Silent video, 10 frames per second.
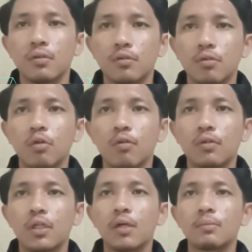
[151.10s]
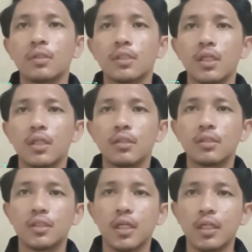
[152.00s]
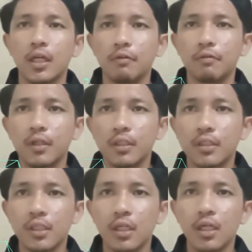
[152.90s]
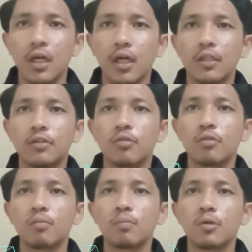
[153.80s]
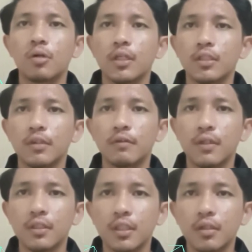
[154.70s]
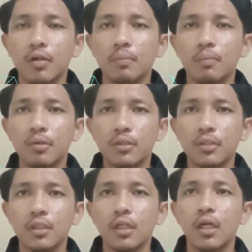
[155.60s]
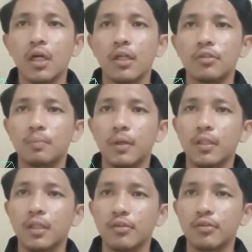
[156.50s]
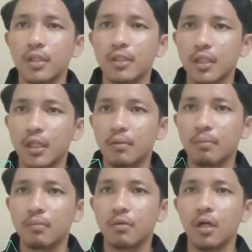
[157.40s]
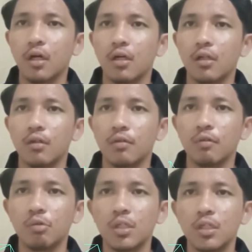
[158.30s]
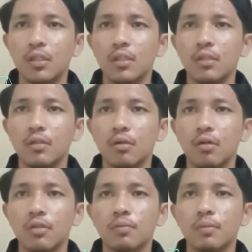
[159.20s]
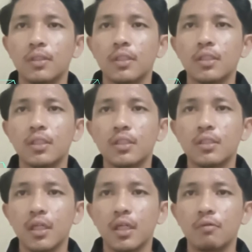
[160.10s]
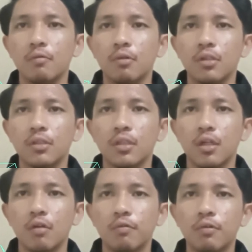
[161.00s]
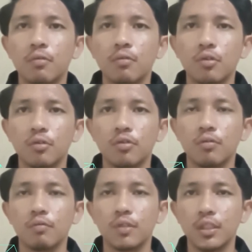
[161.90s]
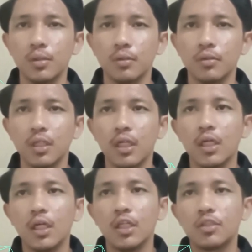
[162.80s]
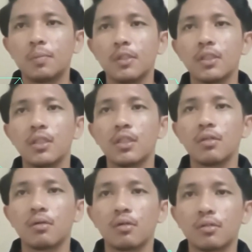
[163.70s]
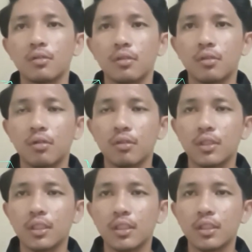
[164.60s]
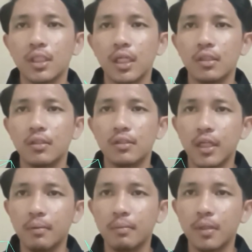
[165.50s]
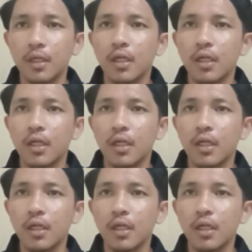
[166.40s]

To overcome the challenge that I faced, I took proactive learning approach. I spent extra time reviewing course material and watched helpful YouTube videos, especially on Cotter's 8 step,